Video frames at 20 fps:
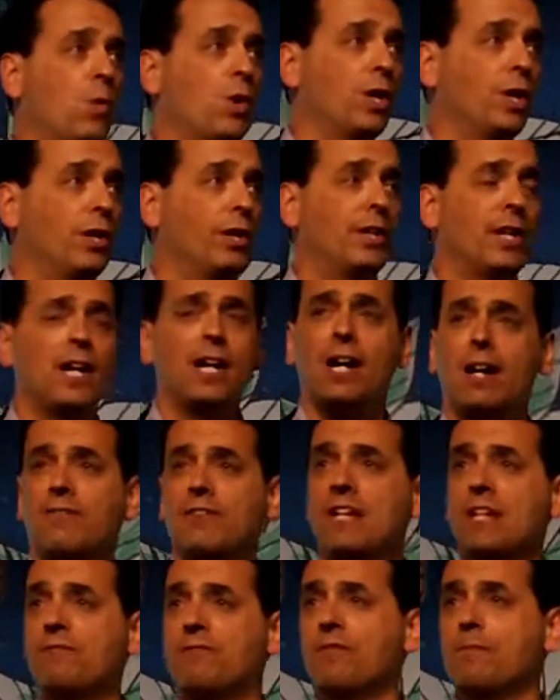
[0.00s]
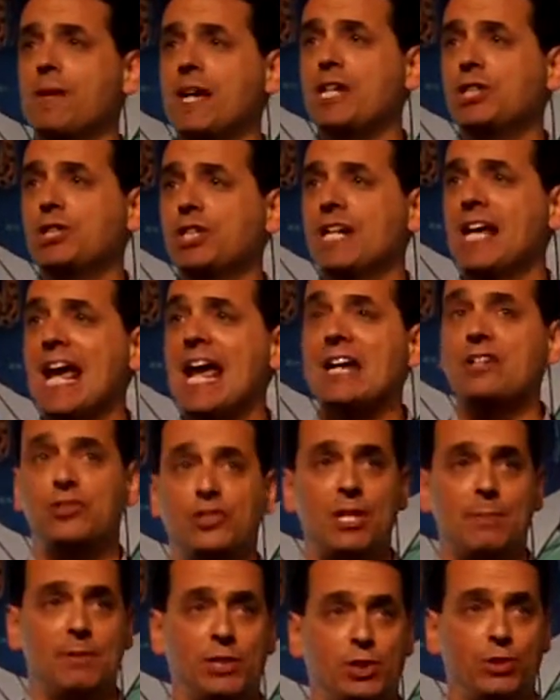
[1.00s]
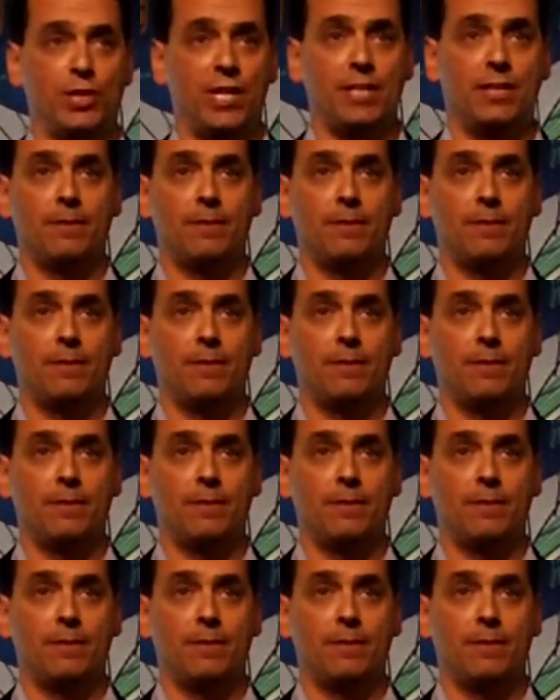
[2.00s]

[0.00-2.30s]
world of information asymmetry.